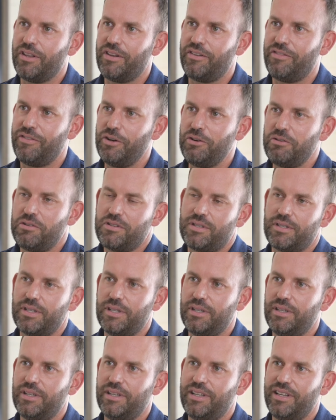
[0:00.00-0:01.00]
folks,
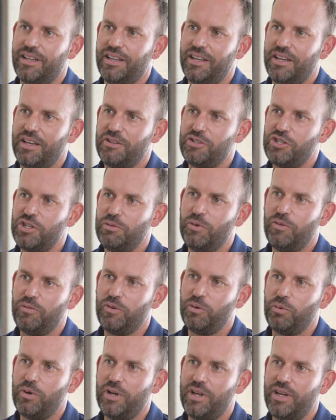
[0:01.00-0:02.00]
and she
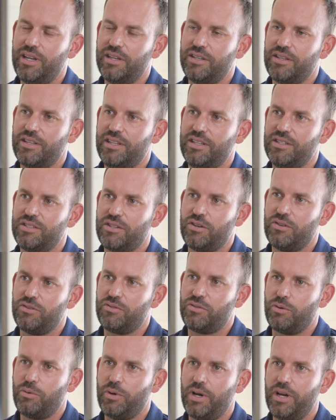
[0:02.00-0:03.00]
moved away to the East
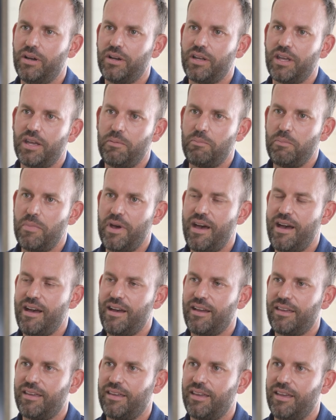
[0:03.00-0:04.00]
Coast for a while, came
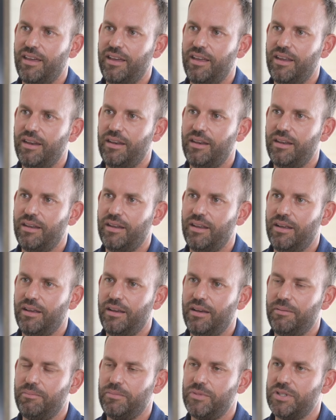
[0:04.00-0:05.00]
back, and
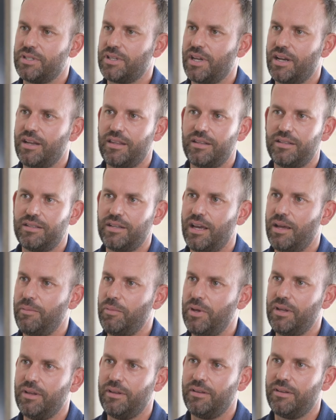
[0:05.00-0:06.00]
just kind of the
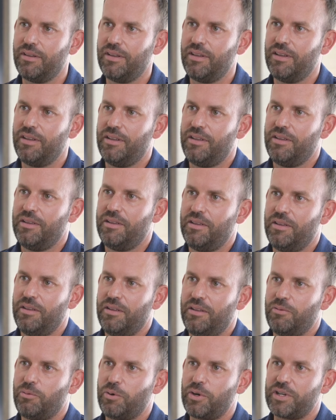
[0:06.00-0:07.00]
timing
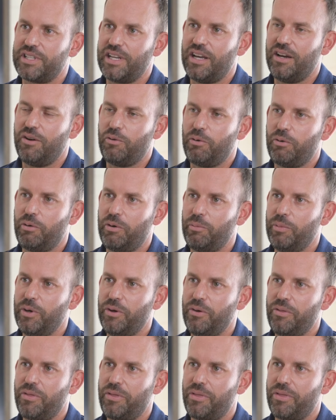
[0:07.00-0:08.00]
worked out where we were
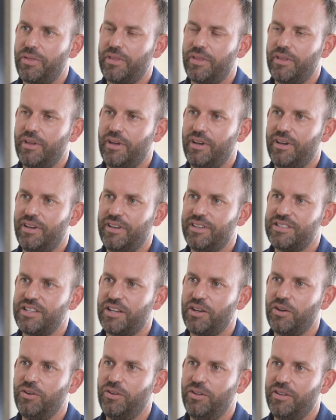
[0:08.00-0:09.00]
both
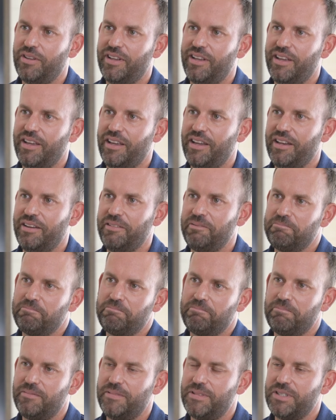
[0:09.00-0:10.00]
single, and
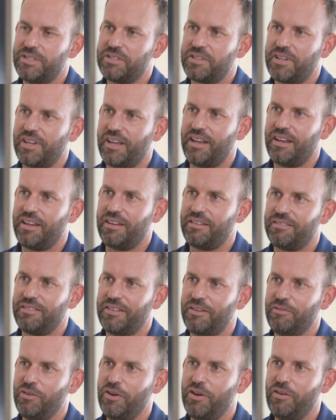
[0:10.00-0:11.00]
just kind of
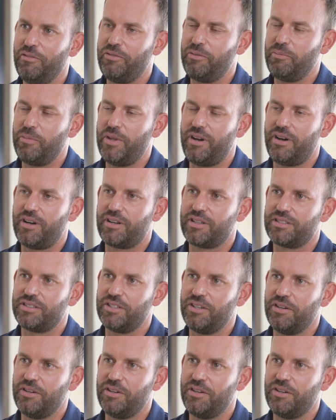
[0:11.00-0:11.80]
evolved from there. So